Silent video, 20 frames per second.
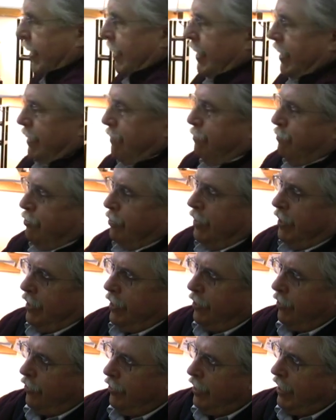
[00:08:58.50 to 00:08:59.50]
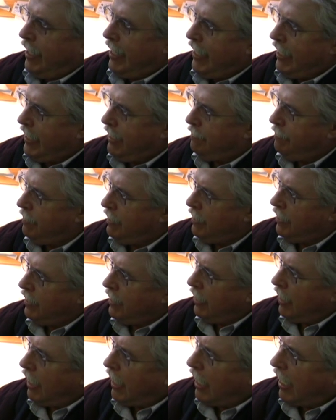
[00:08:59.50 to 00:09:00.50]
imprint your name
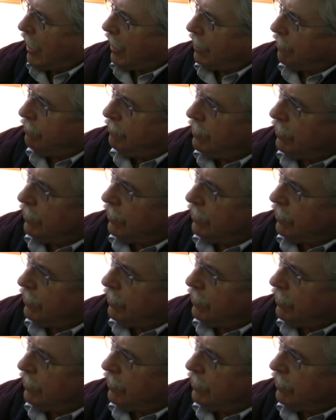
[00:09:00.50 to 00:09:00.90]
on them,